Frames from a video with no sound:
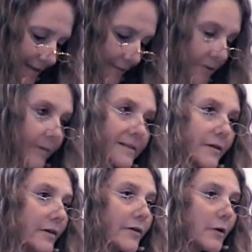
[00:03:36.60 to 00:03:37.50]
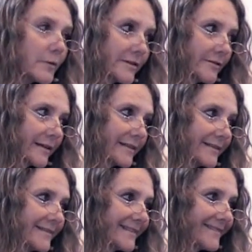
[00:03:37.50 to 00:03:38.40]
which means there are no
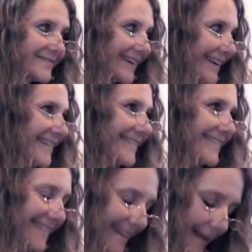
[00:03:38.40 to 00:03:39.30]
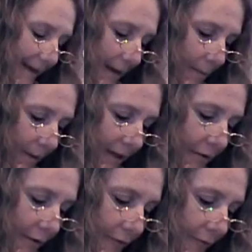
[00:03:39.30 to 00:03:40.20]
restrictions, right? But in
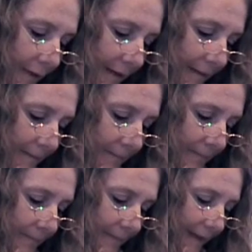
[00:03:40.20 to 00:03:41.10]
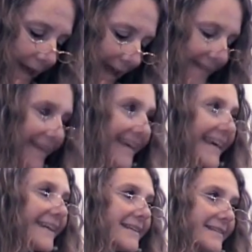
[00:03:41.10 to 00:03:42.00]
your freedom and the
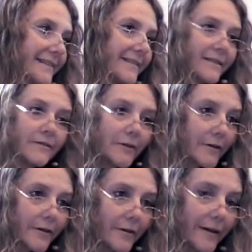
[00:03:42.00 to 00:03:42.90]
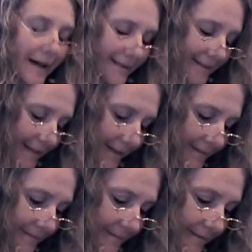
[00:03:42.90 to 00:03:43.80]
innocence of your curiosity,
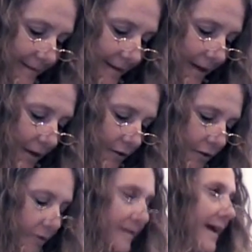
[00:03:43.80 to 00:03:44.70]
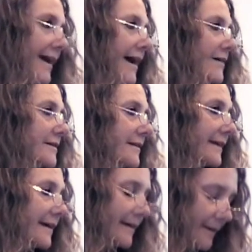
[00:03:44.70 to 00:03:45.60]
you set out to
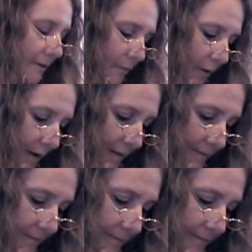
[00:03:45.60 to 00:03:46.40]
think a little more.